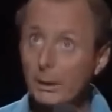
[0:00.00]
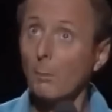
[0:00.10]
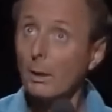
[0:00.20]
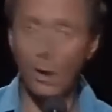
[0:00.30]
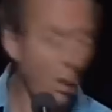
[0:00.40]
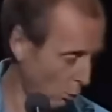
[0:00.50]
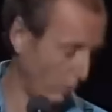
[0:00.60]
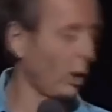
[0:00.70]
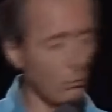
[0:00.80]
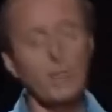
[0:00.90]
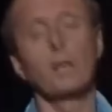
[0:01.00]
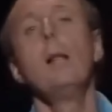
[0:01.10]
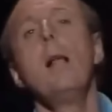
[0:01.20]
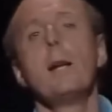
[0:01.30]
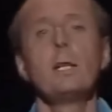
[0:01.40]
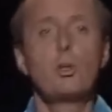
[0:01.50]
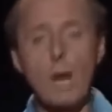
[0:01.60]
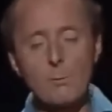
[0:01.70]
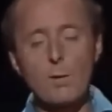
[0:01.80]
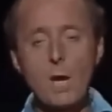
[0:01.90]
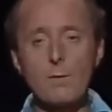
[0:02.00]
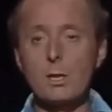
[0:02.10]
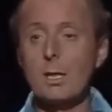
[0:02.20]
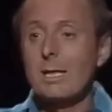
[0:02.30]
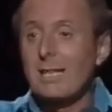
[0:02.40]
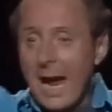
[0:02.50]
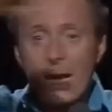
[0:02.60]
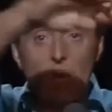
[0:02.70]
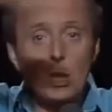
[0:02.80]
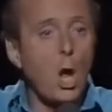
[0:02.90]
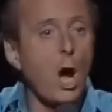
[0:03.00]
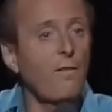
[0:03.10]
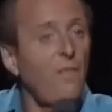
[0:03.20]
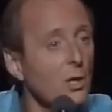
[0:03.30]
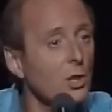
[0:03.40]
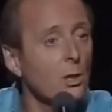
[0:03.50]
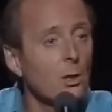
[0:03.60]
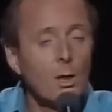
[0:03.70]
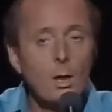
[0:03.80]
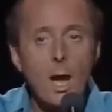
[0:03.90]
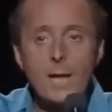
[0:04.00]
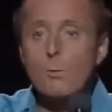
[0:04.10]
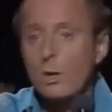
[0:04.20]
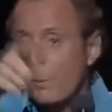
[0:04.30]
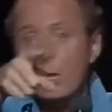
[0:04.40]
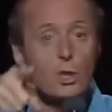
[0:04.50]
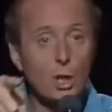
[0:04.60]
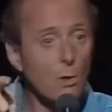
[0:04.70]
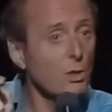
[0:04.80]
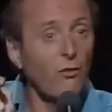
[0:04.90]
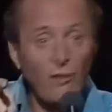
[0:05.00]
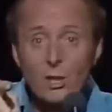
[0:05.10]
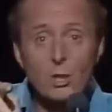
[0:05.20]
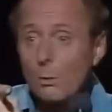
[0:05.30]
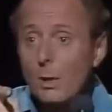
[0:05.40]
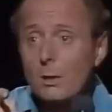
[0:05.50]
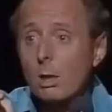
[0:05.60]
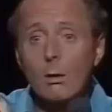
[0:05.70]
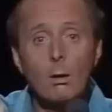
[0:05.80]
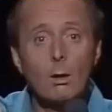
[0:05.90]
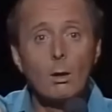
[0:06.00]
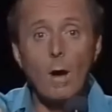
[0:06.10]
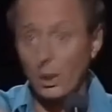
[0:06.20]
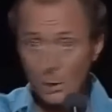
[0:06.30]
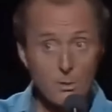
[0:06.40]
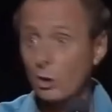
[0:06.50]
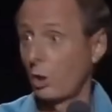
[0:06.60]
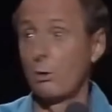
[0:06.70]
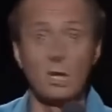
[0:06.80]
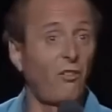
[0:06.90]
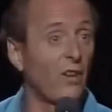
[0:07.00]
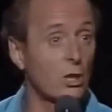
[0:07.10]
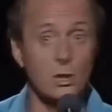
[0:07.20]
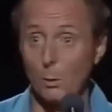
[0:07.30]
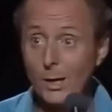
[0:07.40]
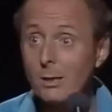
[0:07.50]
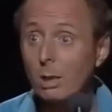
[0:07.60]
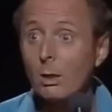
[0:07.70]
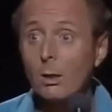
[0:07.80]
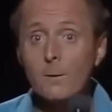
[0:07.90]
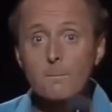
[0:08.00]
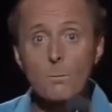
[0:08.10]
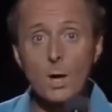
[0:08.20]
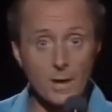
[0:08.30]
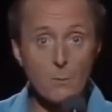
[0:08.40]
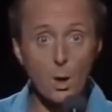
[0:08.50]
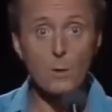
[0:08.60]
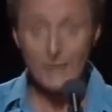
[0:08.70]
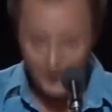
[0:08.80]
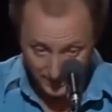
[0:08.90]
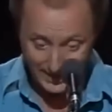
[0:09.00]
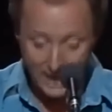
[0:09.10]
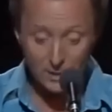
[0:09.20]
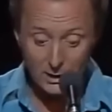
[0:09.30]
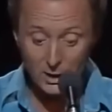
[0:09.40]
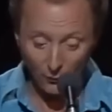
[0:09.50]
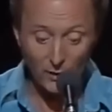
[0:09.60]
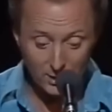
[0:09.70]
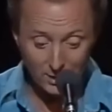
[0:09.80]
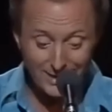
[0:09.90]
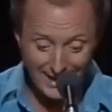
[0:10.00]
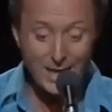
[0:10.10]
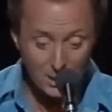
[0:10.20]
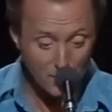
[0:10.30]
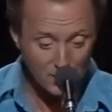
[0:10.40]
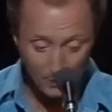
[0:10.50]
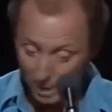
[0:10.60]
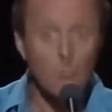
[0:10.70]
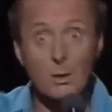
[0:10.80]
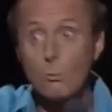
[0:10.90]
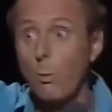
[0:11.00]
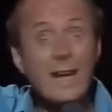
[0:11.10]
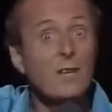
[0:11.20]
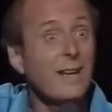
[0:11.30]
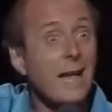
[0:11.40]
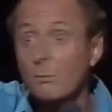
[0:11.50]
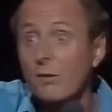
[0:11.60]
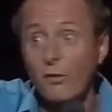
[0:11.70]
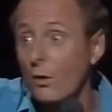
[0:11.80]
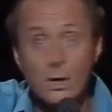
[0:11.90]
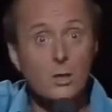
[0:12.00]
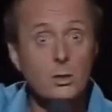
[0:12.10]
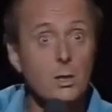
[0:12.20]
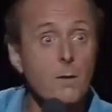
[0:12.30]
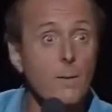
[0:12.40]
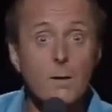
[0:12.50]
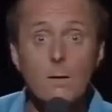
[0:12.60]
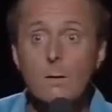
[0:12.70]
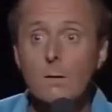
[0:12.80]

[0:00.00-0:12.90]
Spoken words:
Wiki. And he dragged me over to this tank of live fish. And he wants me to choose a fish to eat. I don't want to choose a fish to eat. I don't mind when it's dead and it's filleted and the head's missing, but I don't want it waving at me first, you know.